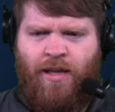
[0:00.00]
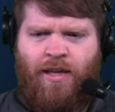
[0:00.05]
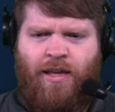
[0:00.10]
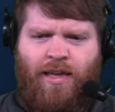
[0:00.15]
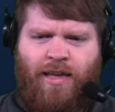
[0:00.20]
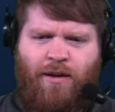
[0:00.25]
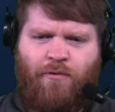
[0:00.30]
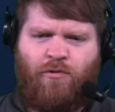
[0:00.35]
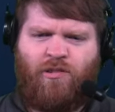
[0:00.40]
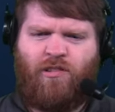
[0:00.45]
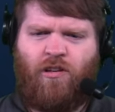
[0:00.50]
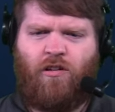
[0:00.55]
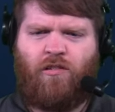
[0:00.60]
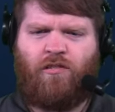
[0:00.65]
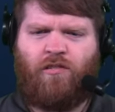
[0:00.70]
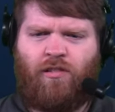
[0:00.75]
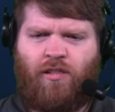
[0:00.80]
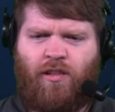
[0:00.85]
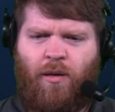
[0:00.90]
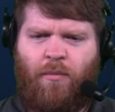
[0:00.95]
He was
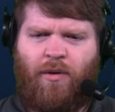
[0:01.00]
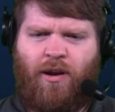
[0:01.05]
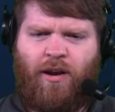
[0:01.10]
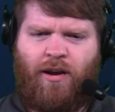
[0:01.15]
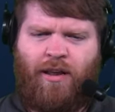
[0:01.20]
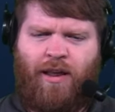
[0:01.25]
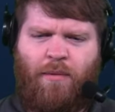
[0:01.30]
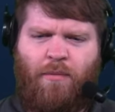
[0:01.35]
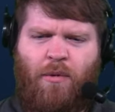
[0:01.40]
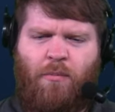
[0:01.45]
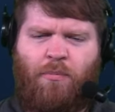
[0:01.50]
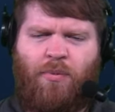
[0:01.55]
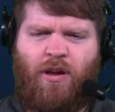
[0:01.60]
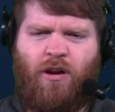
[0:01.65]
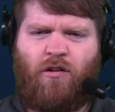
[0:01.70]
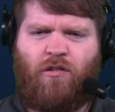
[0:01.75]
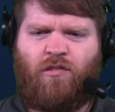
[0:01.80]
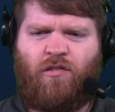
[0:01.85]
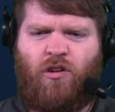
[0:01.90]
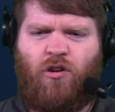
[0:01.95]
also limited. Him and
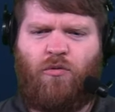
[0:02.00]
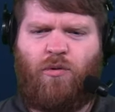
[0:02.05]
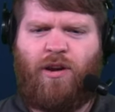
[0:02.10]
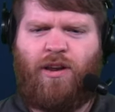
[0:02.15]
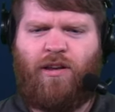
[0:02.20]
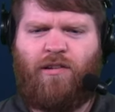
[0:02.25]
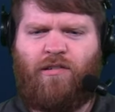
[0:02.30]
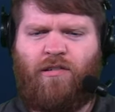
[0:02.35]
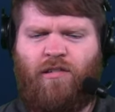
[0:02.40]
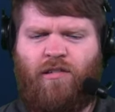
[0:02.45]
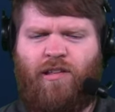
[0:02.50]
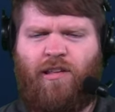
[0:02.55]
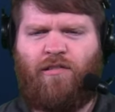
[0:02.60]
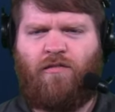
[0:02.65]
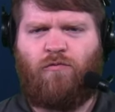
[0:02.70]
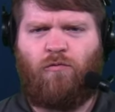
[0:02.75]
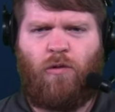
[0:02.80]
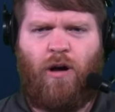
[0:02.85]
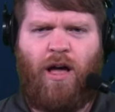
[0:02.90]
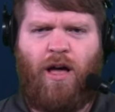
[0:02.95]
Pierce, new additions
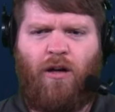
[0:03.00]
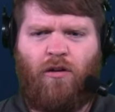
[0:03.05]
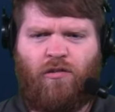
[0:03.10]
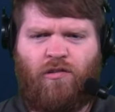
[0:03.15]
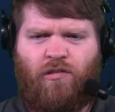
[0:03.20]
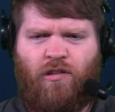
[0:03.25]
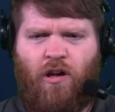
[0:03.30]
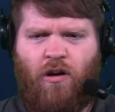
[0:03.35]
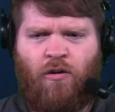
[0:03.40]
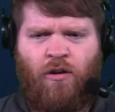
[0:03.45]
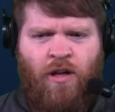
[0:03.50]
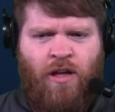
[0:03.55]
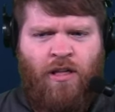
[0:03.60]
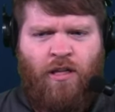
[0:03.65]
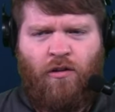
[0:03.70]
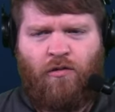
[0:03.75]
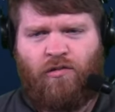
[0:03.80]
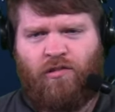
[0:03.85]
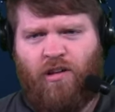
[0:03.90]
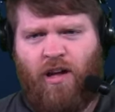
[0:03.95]
as well. So
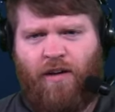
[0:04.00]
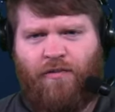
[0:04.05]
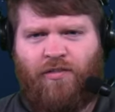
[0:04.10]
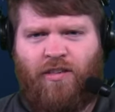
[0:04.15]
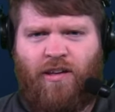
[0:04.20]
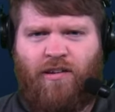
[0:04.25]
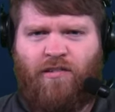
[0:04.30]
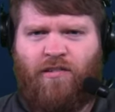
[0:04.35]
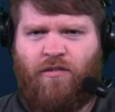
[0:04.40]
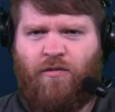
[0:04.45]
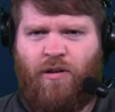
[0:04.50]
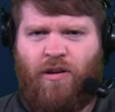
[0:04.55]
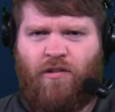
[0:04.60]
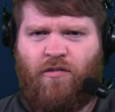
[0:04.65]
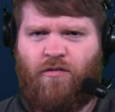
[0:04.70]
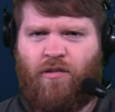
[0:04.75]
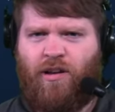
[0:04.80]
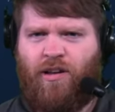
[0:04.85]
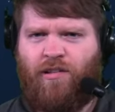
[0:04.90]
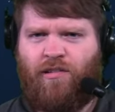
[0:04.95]
those soft tissue
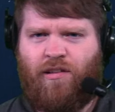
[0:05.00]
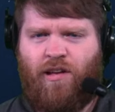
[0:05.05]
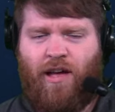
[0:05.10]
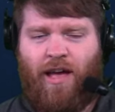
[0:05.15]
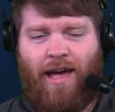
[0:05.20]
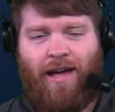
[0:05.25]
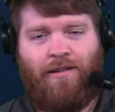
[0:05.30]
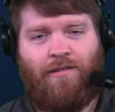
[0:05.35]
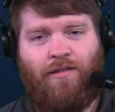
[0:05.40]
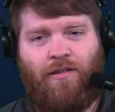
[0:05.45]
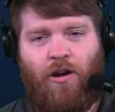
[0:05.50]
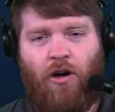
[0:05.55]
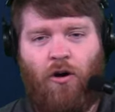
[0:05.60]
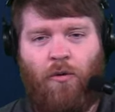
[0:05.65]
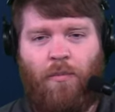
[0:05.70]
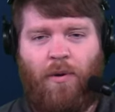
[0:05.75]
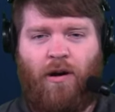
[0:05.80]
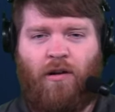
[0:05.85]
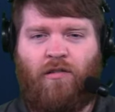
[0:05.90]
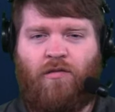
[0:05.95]
injuries, uh, as you know,
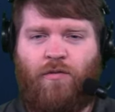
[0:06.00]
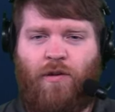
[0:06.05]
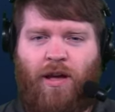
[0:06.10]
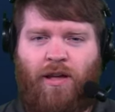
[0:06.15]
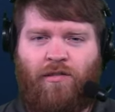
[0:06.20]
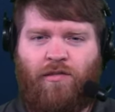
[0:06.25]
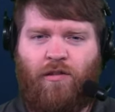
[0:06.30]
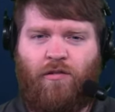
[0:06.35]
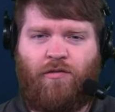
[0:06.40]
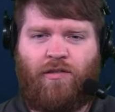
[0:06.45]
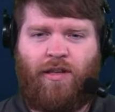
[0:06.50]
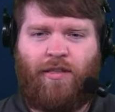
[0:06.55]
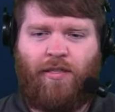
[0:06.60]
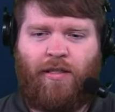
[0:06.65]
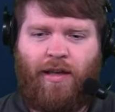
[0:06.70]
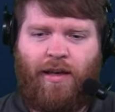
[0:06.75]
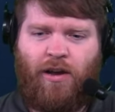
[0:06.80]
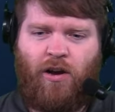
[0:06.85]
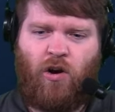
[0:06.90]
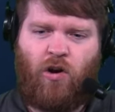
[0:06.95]
Bears fans, those can
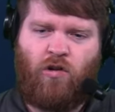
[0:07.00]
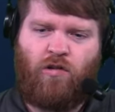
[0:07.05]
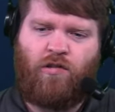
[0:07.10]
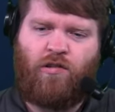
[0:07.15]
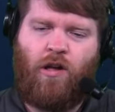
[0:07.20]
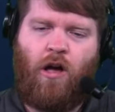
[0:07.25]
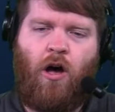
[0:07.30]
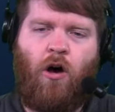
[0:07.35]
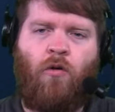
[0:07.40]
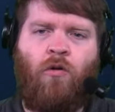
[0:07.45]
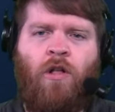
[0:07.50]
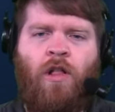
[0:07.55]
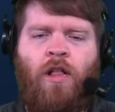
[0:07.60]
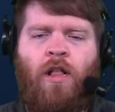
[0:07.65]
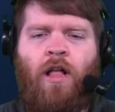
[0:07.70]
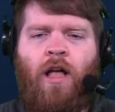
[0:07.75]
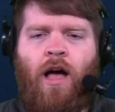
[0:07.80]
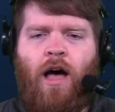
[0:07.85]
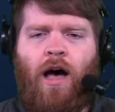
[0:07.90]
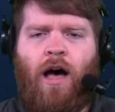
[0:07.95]
linger. So
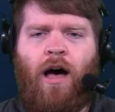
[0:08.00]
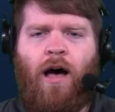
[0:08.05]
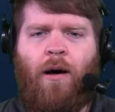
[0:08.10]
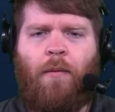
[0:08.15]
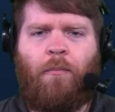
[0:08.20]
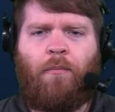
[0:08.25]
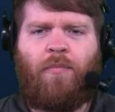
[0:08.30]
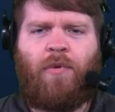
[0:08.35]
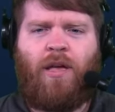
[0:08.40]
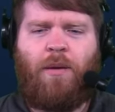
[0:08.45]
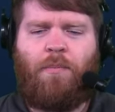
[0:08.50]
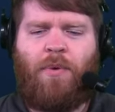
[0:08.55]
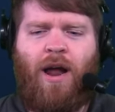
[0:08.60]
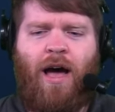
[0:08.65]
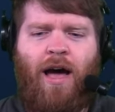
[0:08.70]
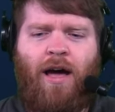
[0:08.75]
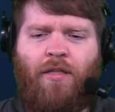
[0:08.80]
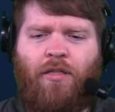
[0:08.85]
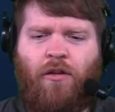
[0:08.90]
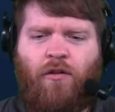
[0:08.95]
um, keep an
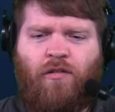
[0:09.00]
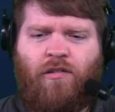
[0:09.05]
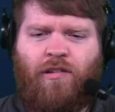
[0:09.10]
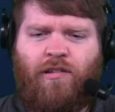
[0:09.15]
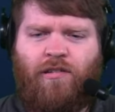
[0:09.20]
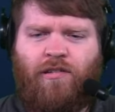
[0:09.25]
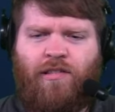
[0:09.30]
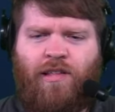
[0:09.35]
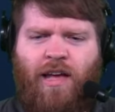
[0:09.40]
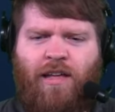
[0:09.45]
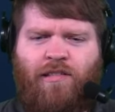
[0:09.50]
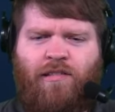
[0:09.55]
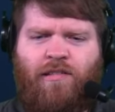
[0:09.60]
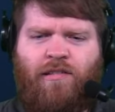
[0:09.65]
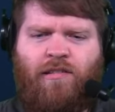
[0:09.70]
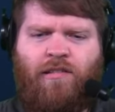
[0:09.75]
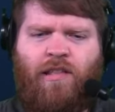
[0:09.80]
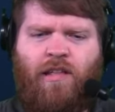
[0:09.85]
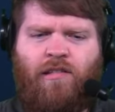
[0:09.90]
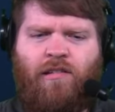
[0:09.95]
eye on those because
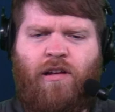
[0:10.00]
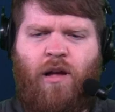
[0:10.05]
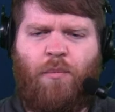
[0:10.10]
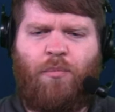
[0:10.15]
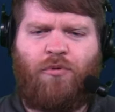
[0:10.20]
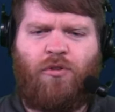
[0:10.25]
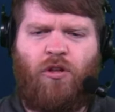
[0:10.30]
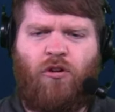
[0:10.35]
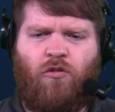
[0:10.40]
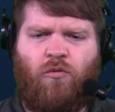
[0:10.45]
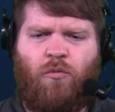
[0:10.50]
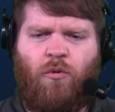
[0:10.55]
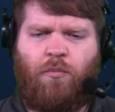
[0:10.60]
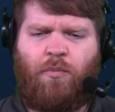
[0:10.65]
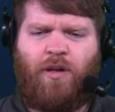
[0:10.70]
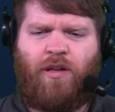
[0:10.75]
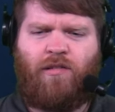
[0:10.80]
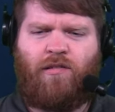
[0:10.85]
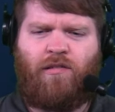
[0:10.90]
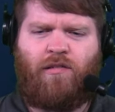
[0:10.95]
that's, that's a couple notable
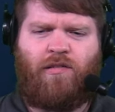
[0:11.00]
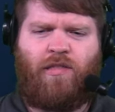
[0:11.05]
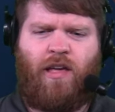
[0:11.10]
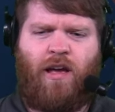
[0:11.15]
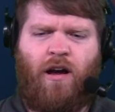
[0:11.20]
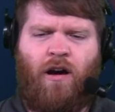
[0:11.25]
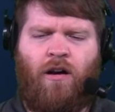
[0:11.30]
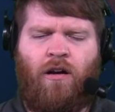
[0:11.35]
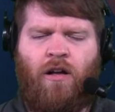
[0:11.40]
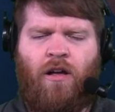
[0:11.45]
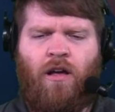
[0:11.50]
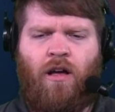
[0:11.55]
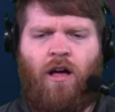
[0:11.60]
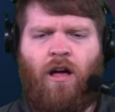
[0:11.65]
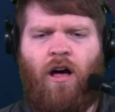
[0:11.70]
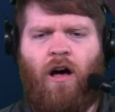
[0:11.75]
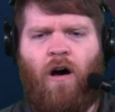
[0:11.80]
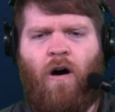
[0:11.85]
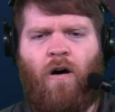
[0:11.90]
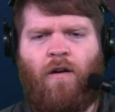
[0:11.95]
pieces there
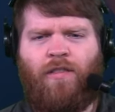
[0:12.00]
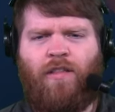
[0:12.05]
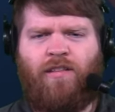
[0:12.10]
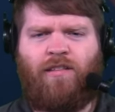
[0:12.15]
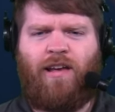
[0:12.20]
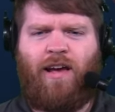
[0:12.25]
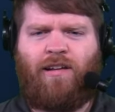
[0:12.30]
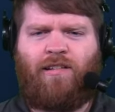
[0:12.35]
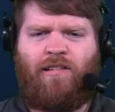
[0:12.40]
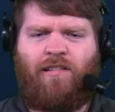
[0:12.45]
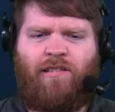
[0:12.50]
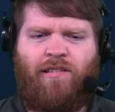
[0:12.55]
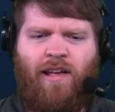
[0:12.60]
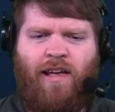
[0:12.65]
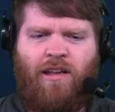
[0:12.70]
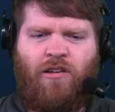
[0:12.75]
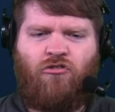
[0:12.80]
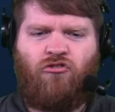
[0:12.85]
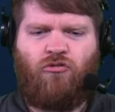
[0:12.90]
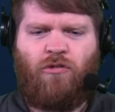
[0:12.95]
uh, on the Texans
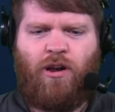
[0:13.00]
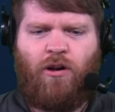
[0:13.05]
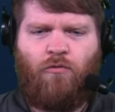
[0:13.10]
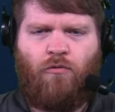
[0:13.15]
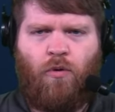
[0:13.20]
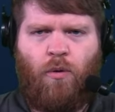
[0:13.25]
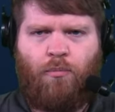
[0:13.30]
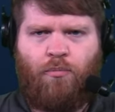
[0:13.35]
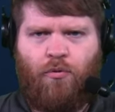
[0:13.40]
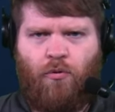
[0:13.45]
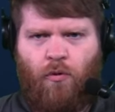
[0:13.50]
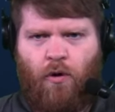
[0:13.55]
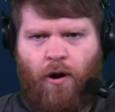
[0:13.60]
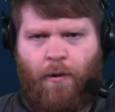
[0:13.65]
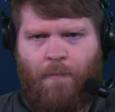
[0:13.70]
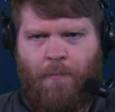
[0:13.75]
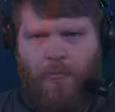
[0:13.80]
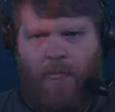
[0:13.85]
injury report.